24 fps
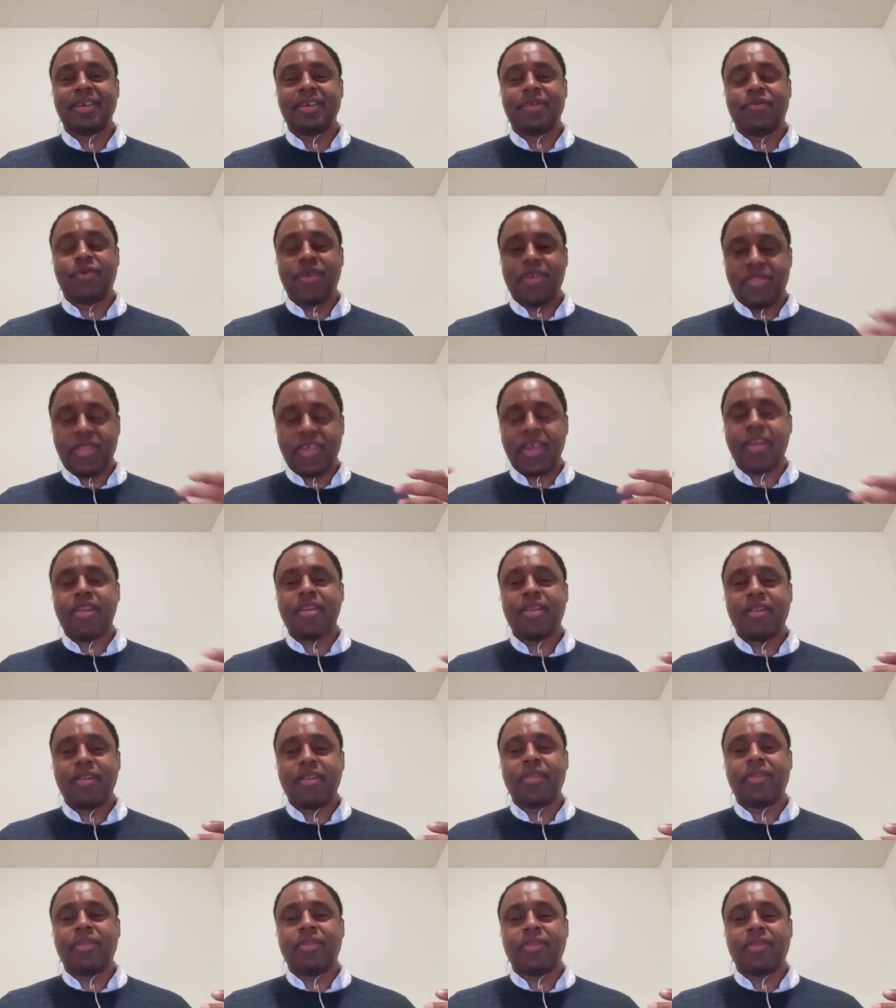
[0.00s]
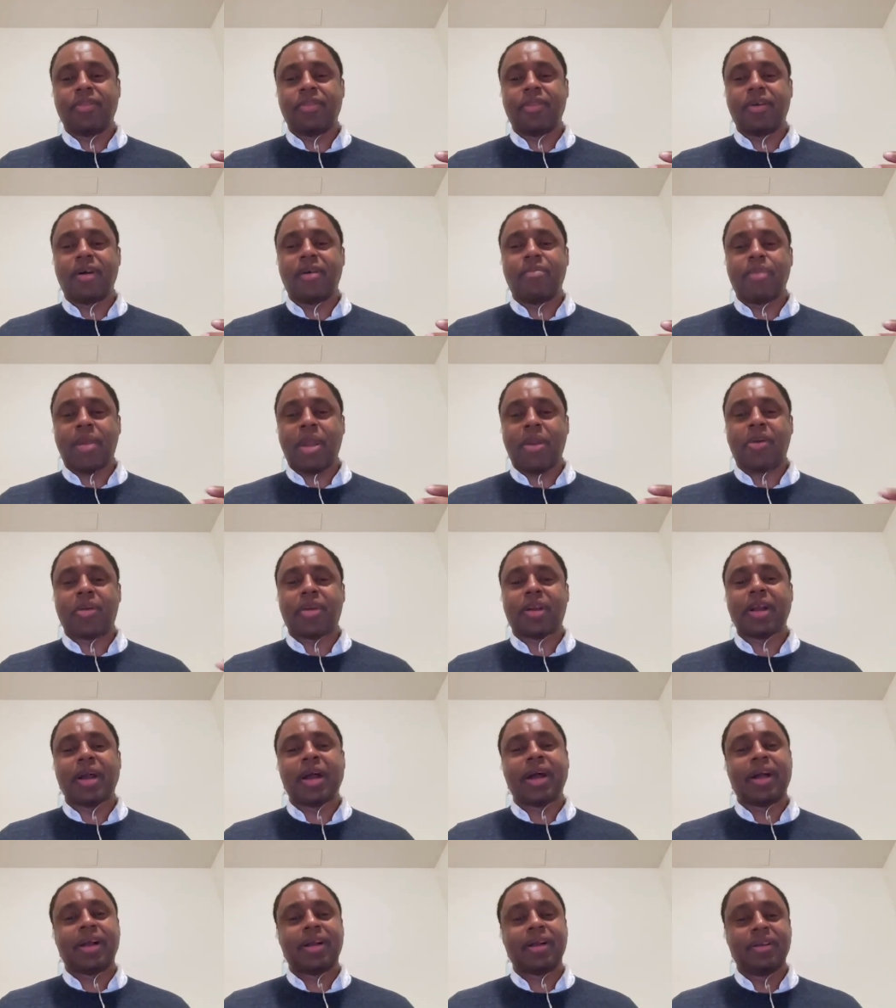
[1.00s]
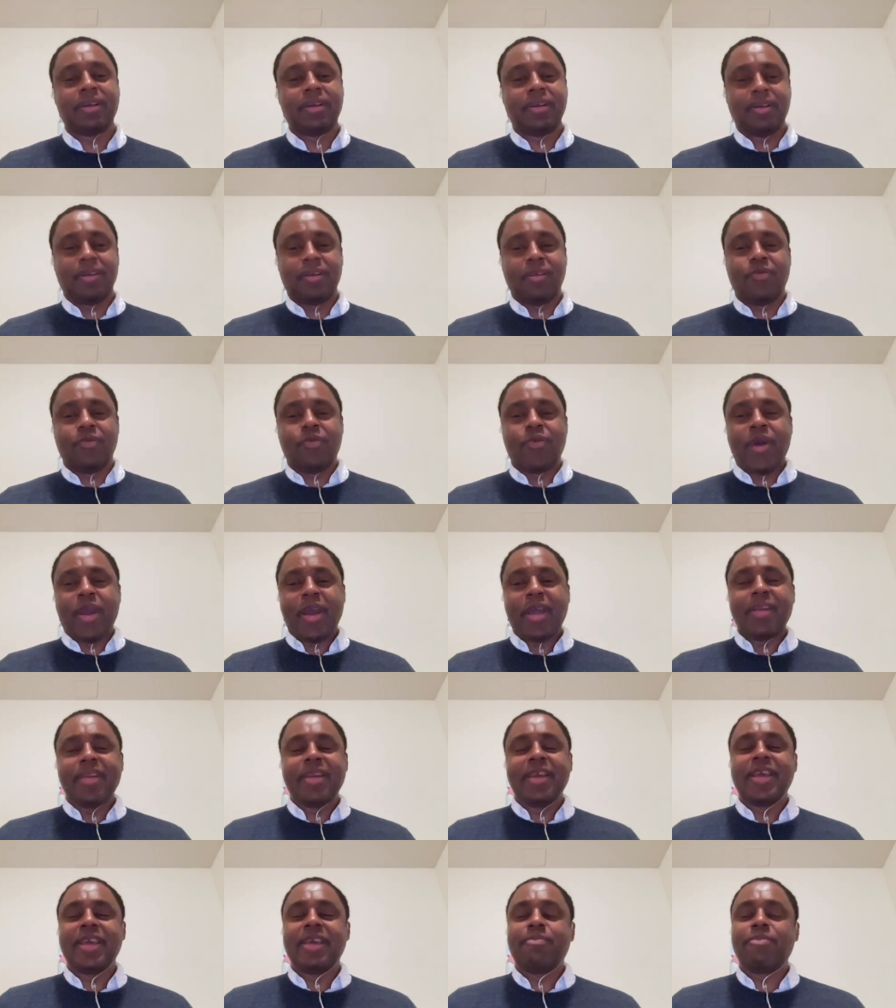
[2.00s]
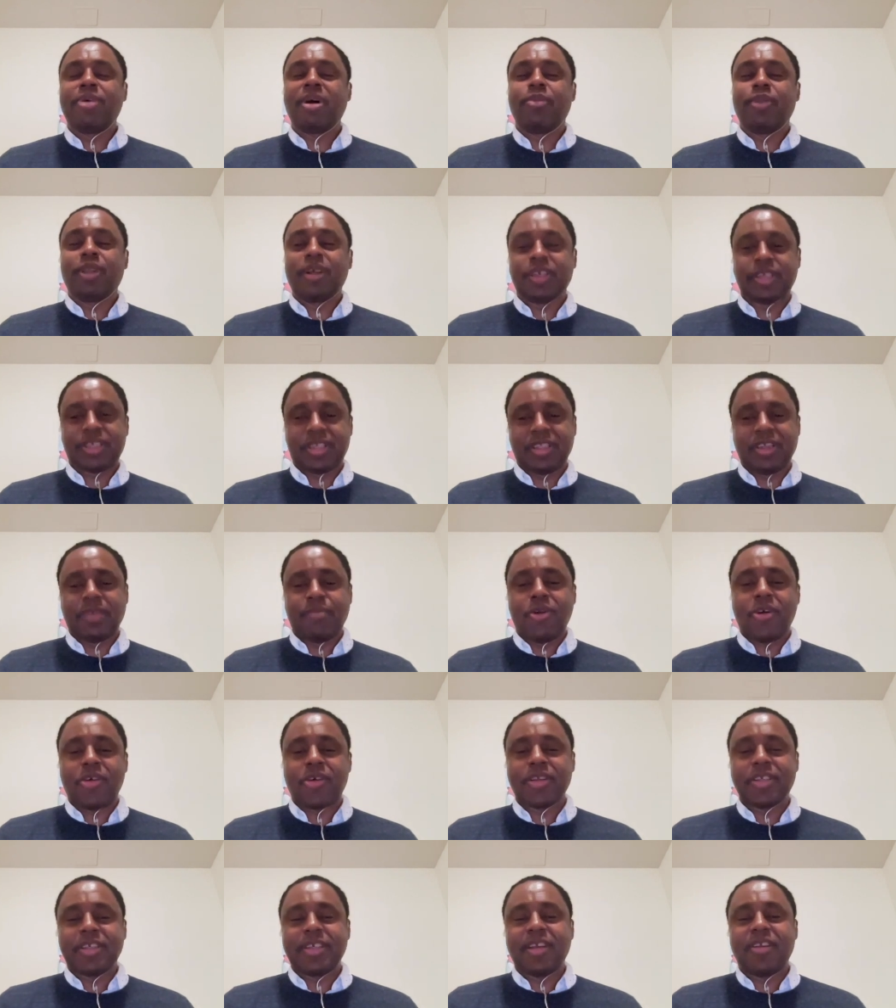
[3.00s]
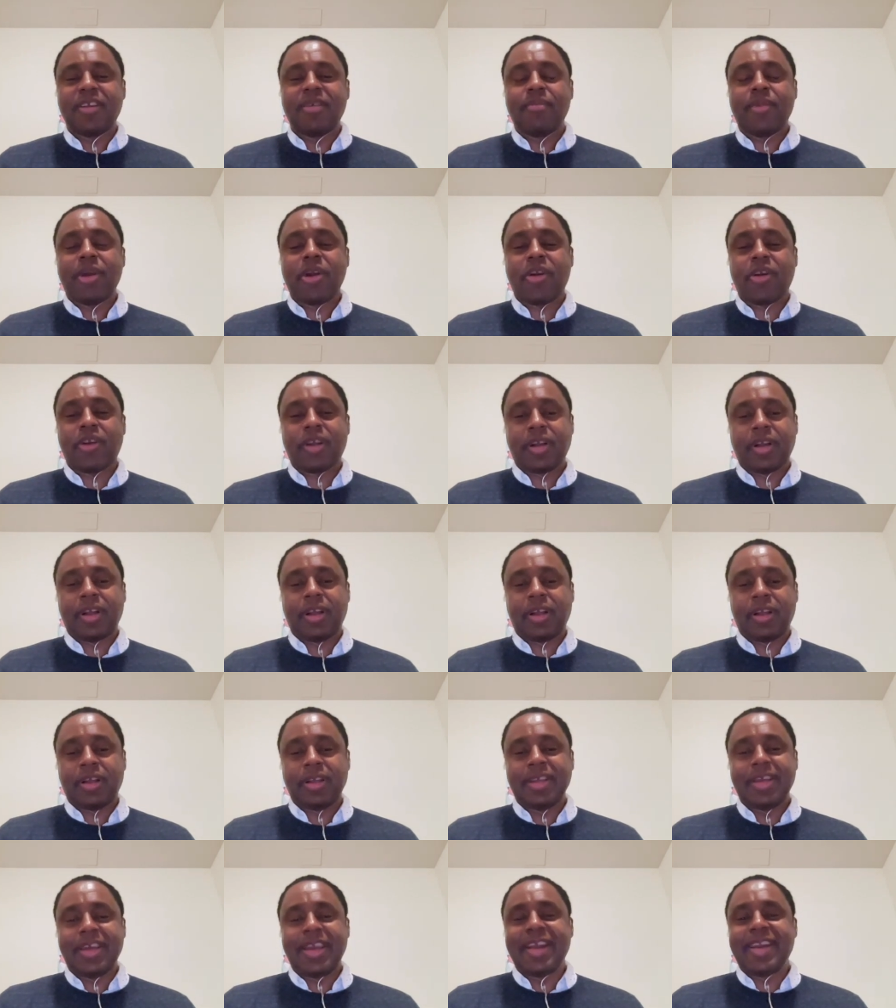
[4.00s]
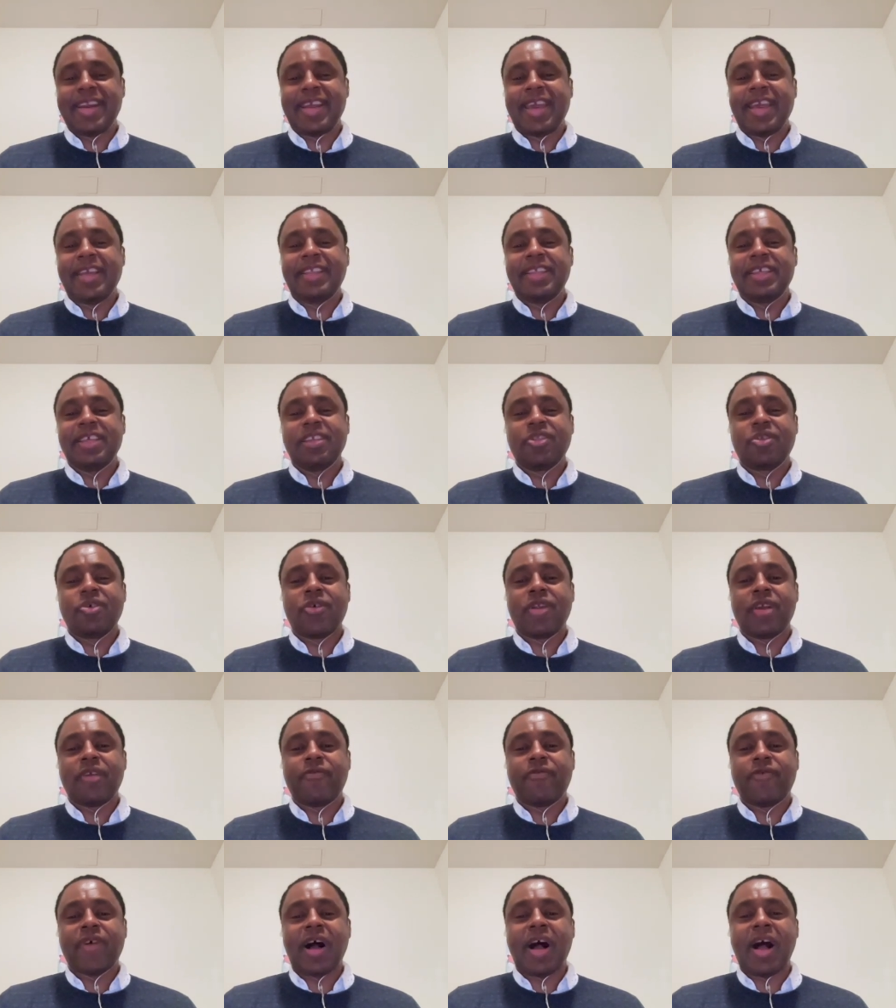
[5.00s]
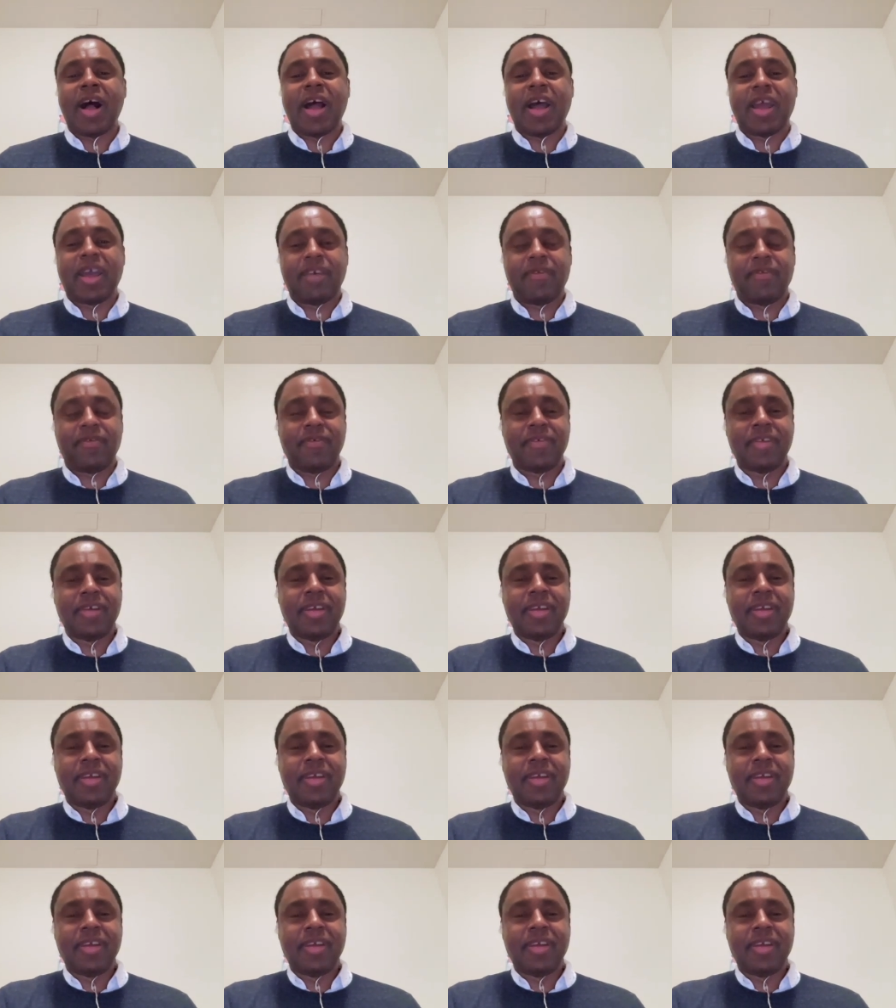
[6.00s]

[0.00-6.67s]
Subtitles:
within America when he published Democracy in America in 1835.